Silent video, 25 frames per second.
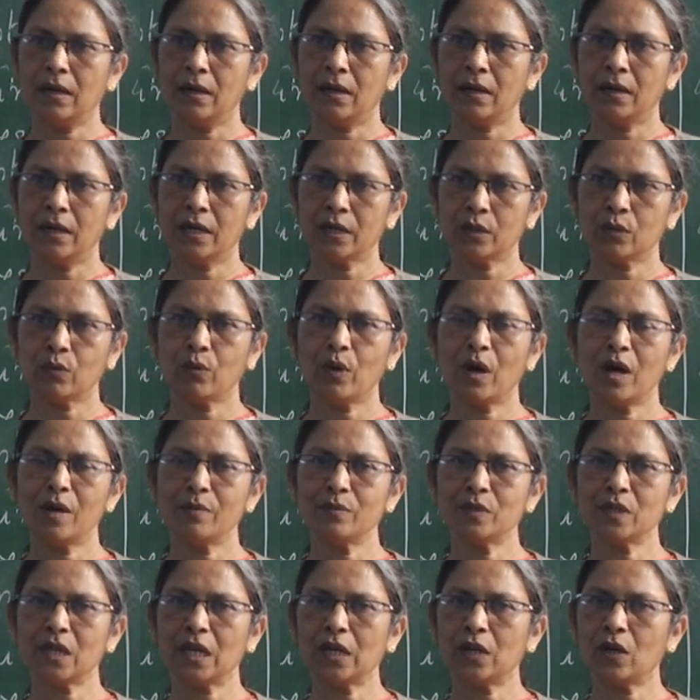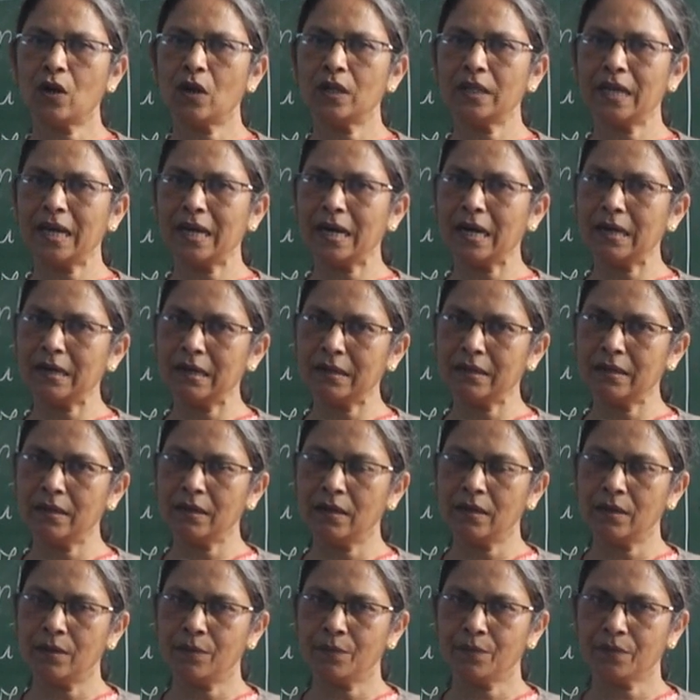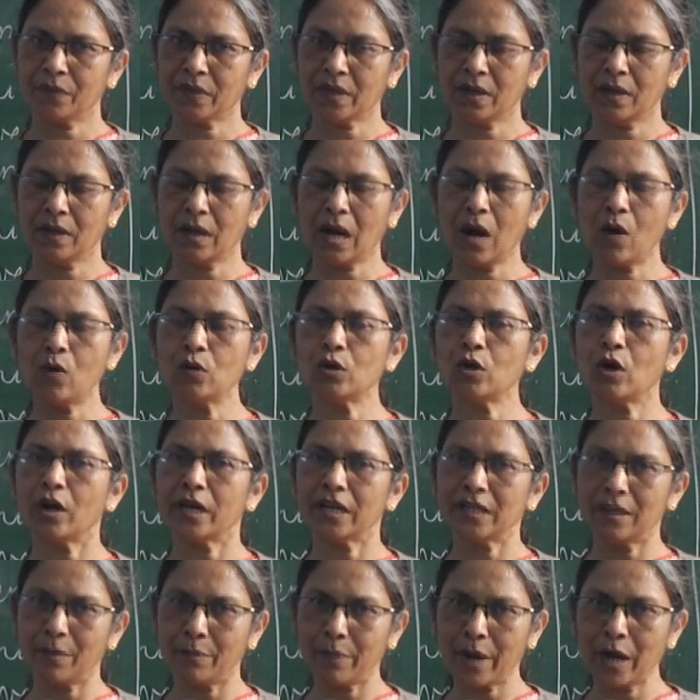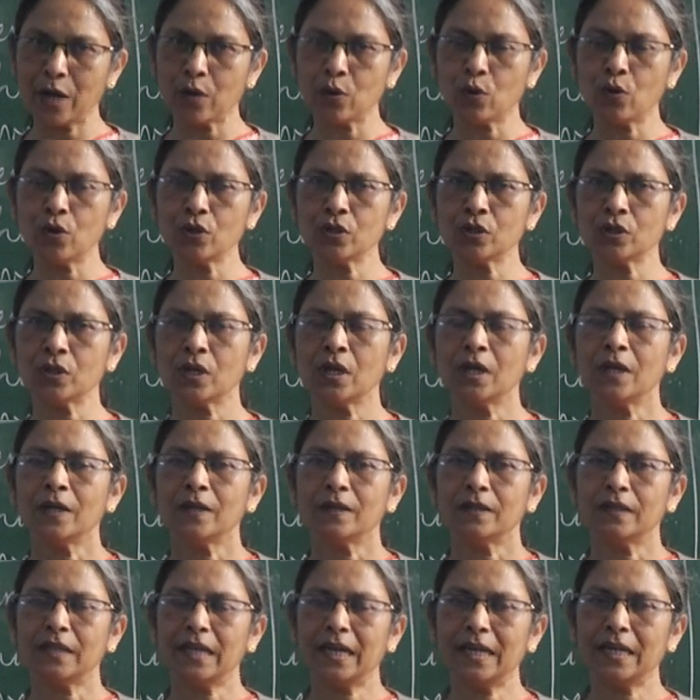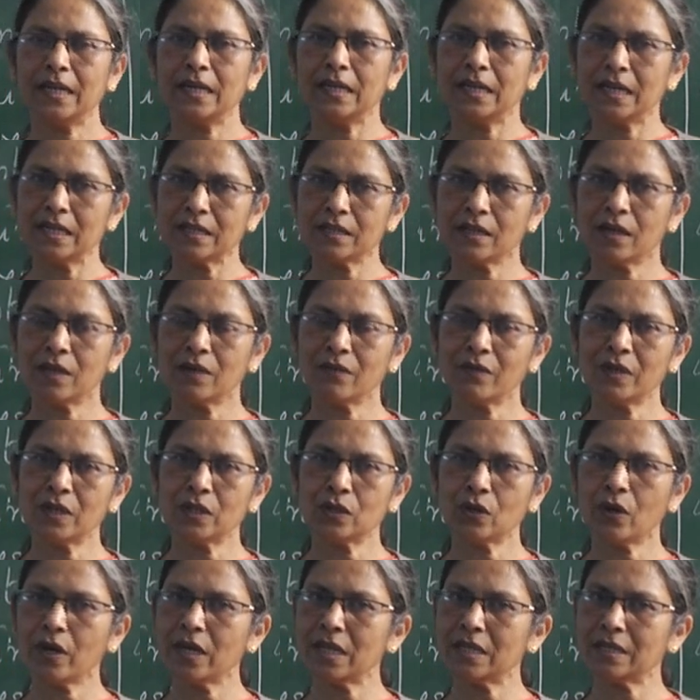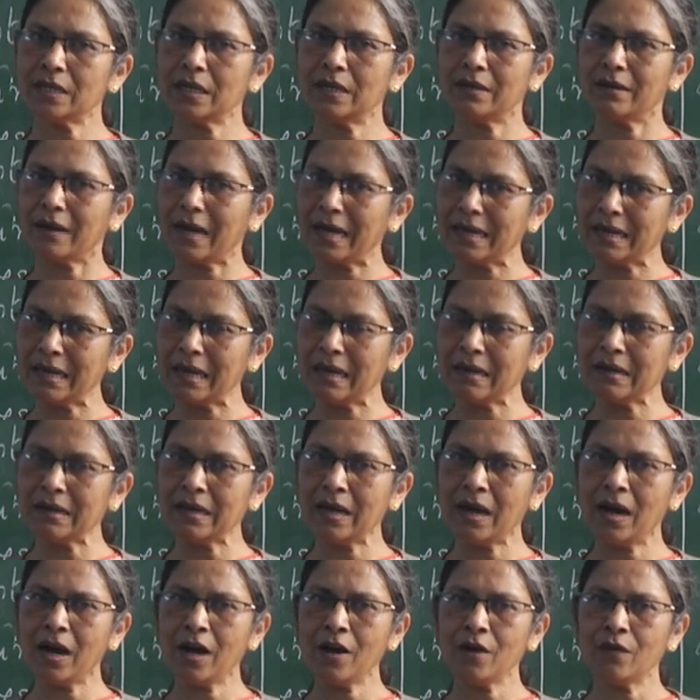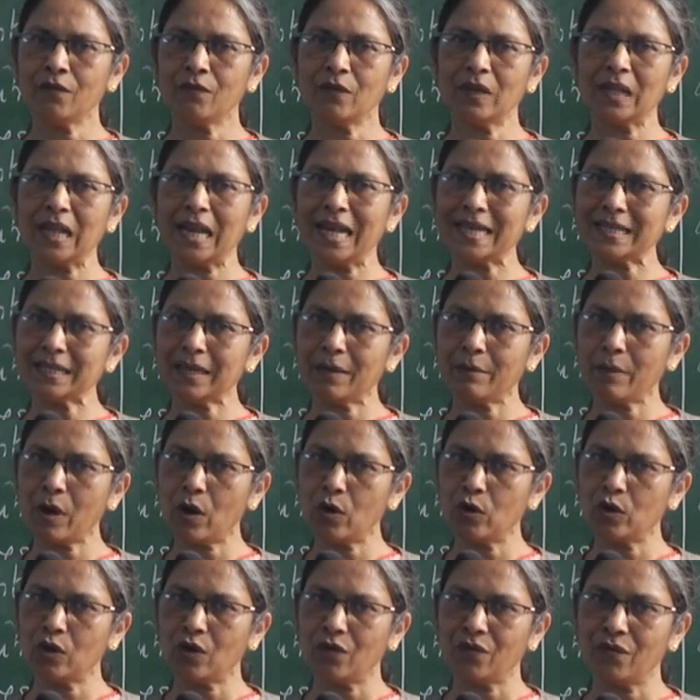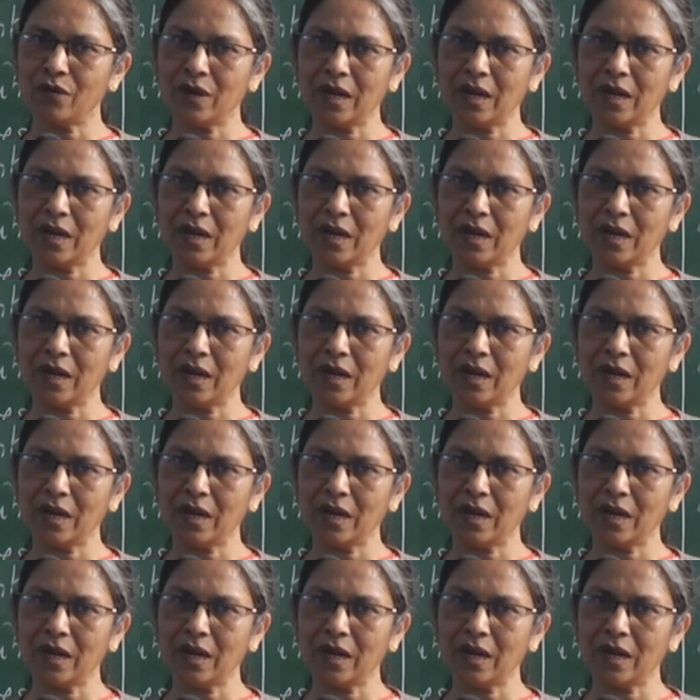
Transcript: earthworms and all, they are under the ground or in the burrows. Then in desert we saw it's a dry area with less amount of